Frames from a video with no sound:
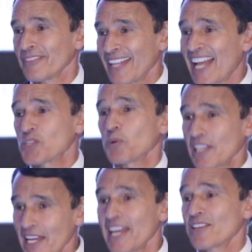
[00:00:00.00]
That's what
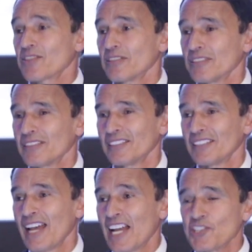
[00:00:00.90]
they hate.
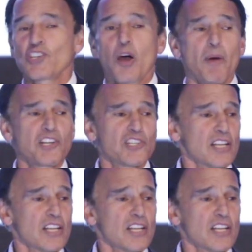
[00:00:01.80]
And so much